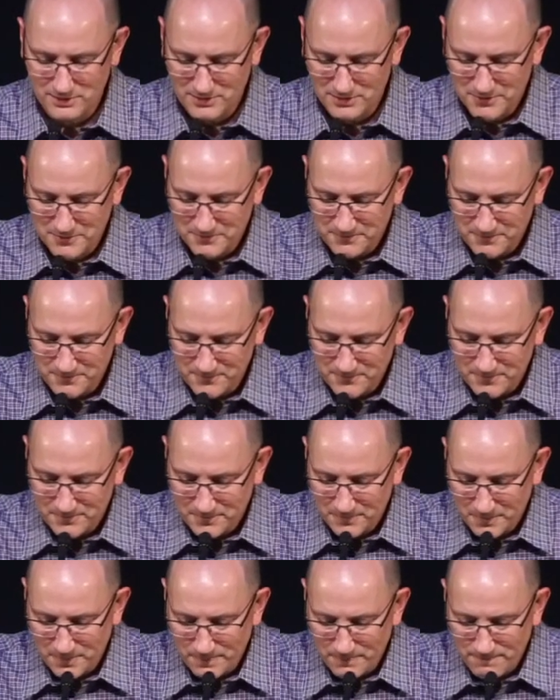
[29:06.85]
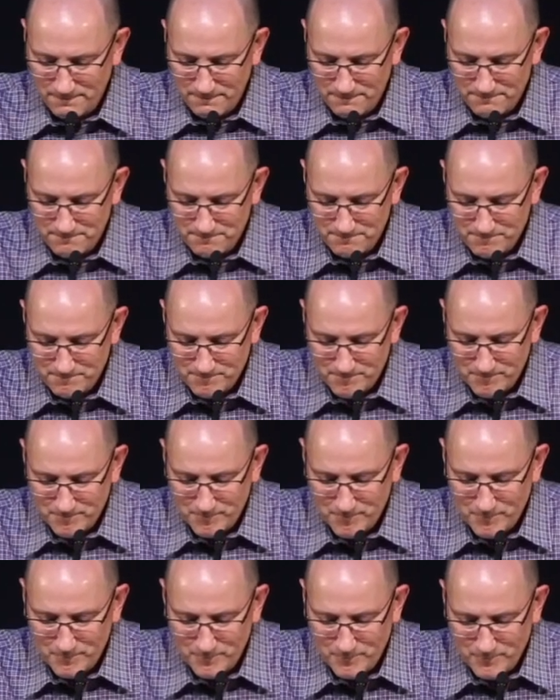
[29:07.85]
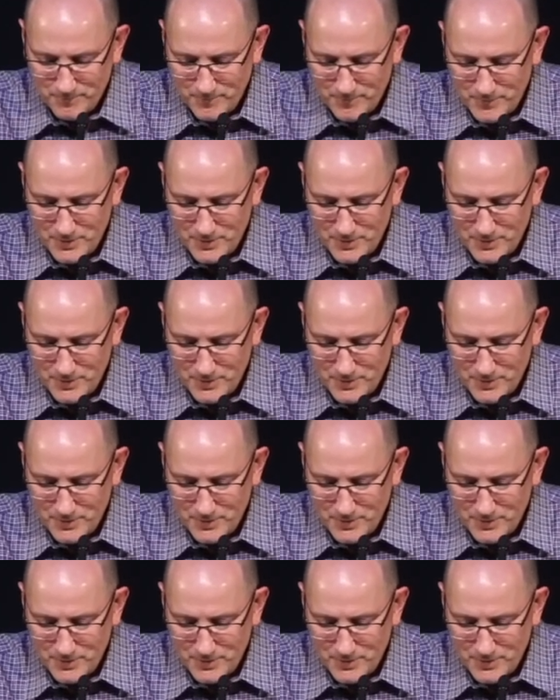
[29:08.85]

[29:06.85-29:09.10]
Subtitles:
[no speech]